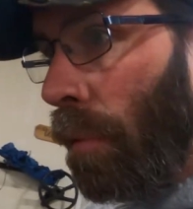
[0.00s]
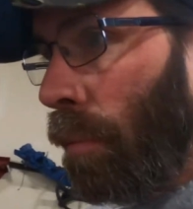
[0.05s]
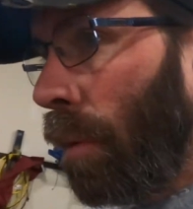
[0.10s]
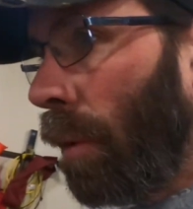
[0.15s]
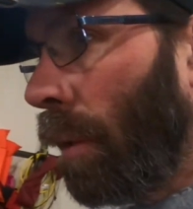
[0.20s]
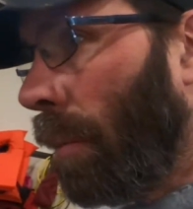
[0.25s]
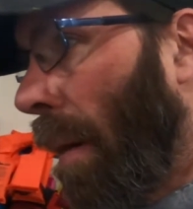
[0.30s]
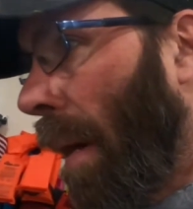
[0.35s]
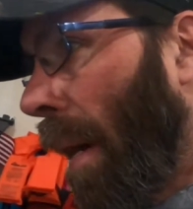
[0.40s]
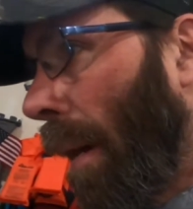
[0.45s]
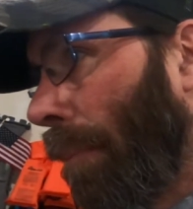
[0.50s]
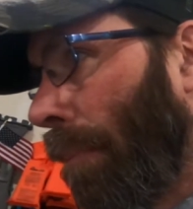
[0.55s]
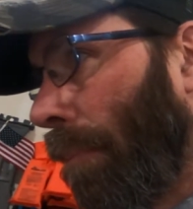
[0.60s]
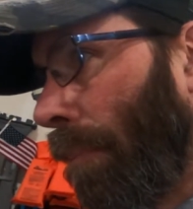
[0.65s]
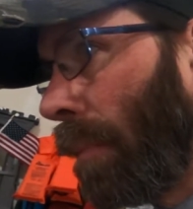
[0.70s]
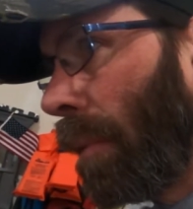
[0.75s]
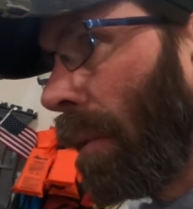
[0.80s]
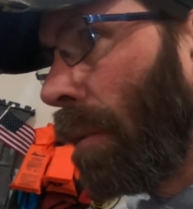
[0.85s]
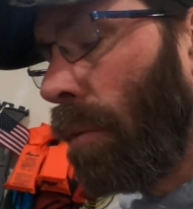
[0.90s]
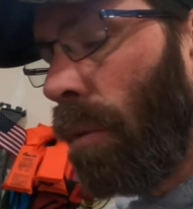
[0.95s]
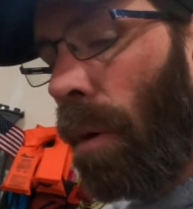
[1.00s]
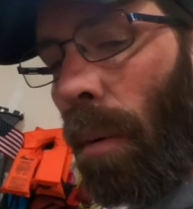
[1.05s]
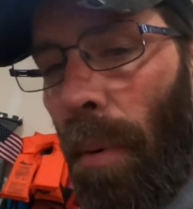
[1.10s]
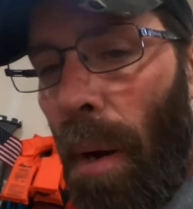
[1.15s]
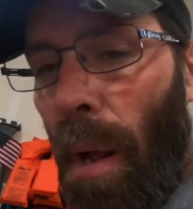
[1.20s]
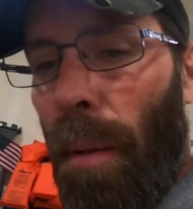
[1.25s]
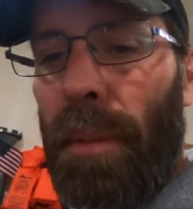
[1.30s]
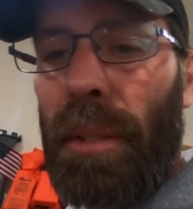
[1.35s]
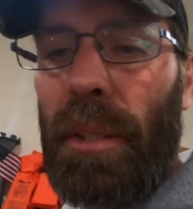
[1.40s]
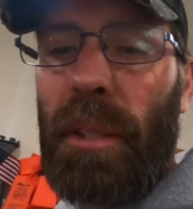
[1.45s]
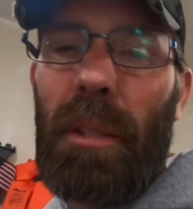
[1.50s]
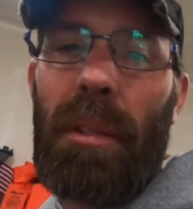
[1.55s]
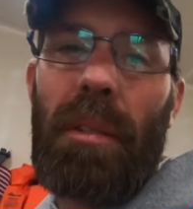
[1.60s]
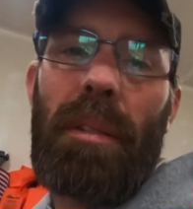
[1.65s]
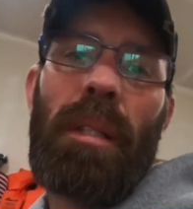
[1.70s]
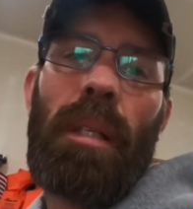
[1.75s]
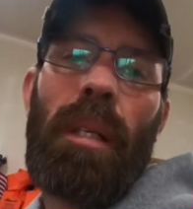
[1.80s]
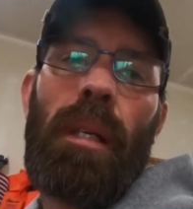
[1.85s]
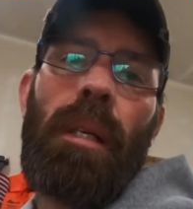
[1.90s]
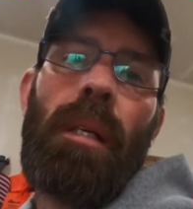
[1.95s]
really bad. So I'll probably
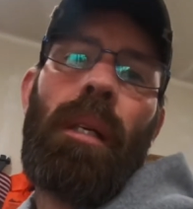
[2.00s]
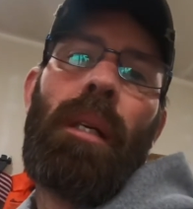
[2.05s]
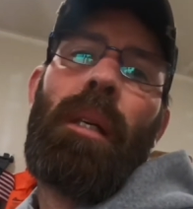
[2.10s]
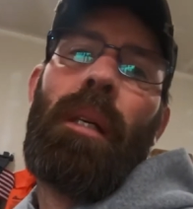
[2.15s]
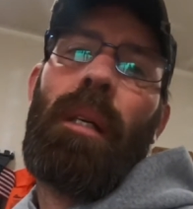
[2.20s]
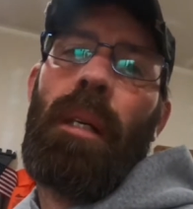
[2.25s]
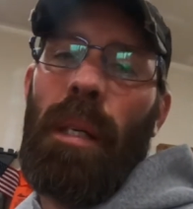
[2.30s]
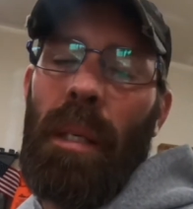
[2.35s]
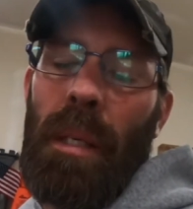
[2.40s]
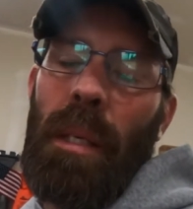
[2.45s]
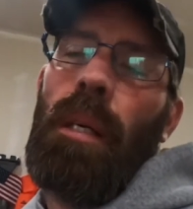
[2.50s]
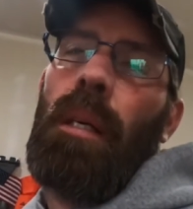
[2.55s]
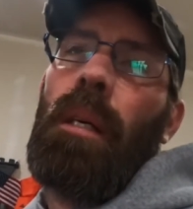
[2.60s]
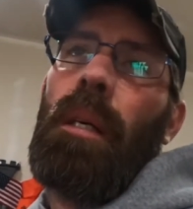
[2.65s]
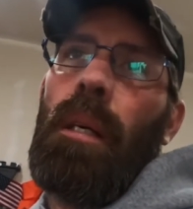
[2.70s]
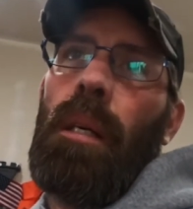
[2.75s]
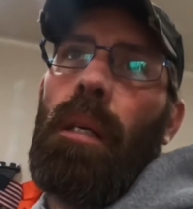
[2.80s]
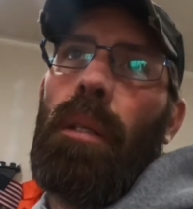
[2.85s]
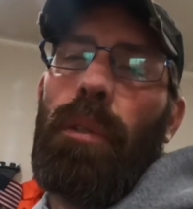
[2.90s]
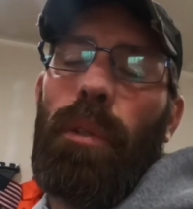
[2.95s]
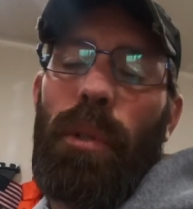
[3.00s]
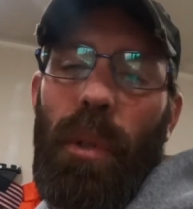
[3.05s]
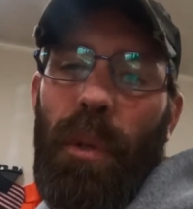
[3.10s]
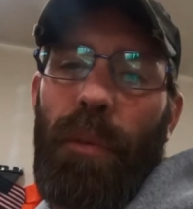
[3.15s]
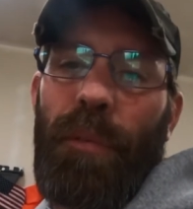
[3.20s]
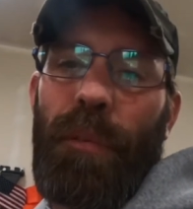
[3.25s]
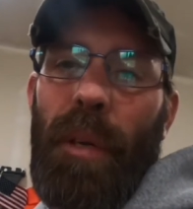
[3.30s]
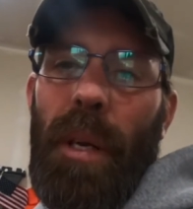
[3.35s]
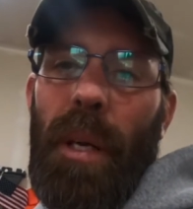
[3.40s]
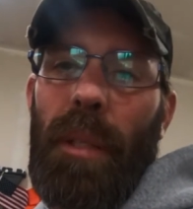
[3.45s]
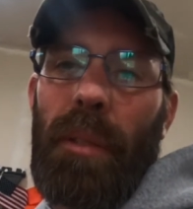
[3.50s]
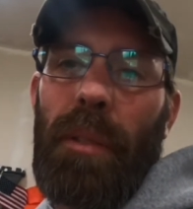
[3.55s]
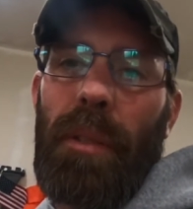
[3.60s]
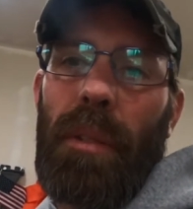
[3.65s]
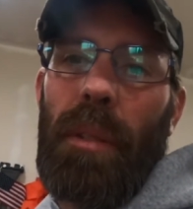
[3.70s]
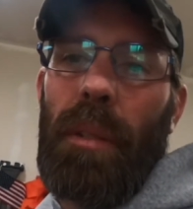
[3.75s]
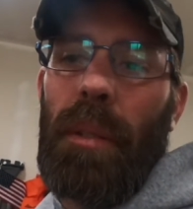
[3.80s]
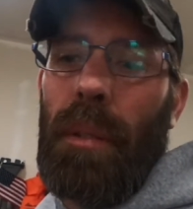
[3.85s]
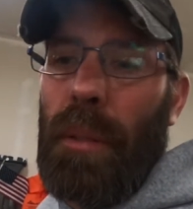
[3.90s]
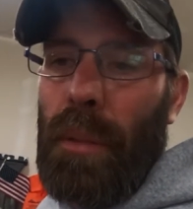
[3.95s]
just do the
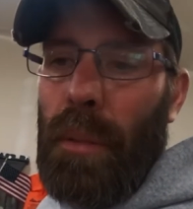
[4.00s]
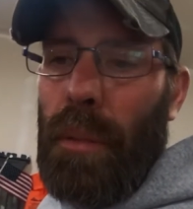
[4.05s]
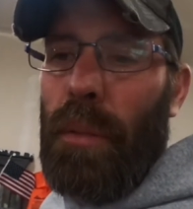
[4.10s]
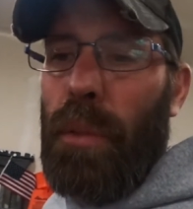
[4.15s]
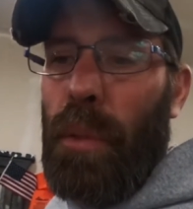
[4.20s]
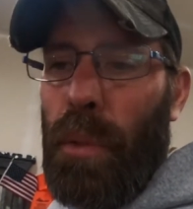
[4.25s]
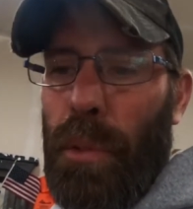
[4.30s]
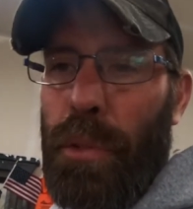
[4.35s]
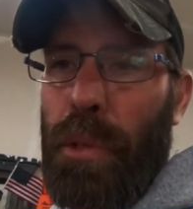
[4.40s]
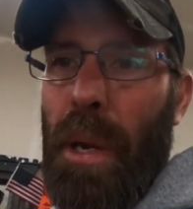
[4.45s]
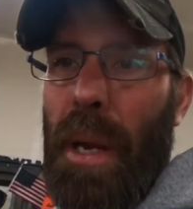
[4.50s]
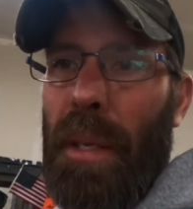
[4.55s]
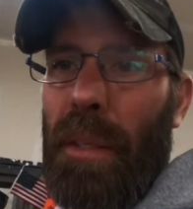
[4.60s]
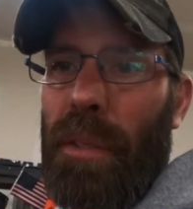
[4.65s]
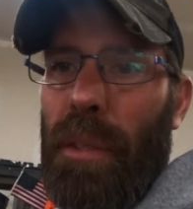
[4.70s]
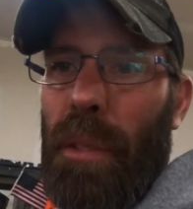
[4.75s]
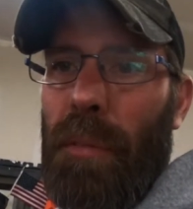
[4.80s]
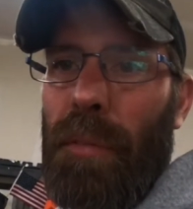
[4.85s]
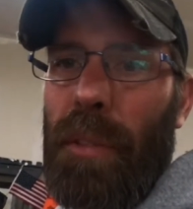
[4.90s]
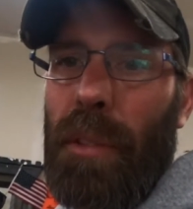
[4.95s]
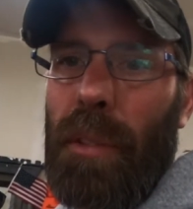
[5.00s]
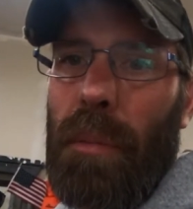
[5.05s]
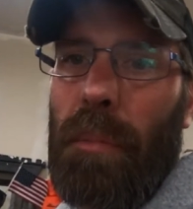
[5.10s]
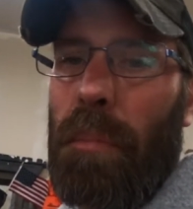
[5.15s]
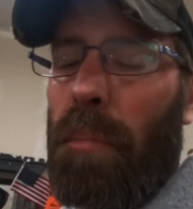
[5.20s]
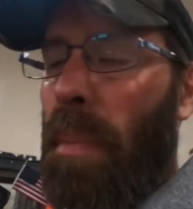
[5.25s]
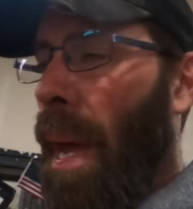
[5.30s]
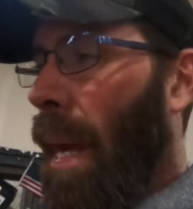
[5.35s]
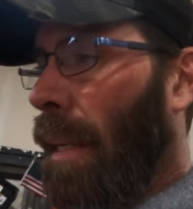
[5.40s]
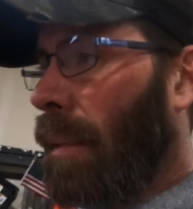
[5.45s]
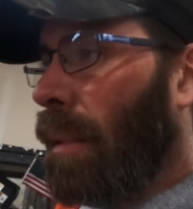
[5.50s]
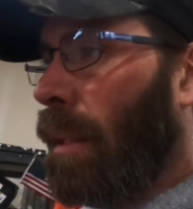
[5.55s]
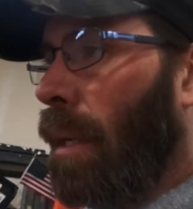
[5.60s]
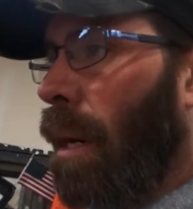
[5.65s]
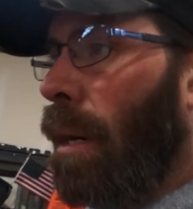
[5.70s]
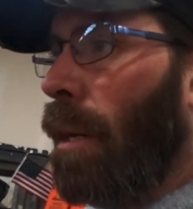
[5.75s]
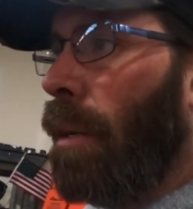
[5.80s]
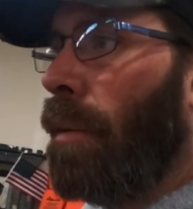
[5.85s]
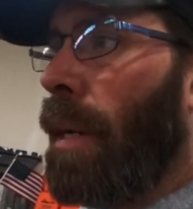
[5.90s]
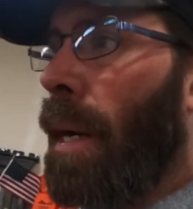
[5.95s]
fronts, do the tranny service, back the
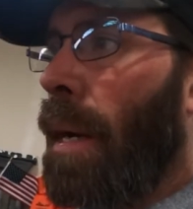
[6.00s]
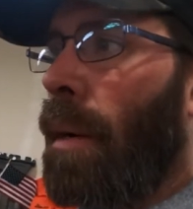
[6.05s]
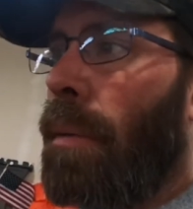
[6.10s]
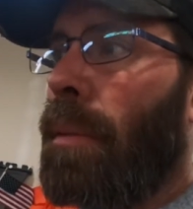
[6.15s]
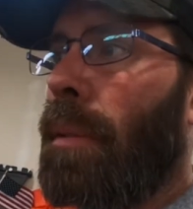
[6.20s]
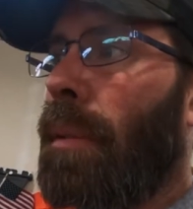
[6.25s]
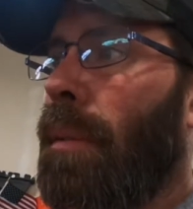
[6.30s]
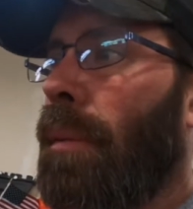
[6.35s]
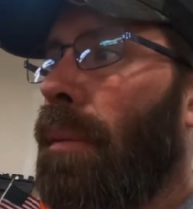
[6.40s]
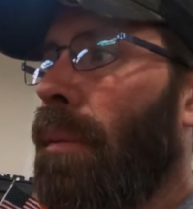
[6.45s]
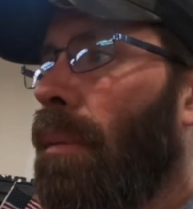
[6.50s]
car around,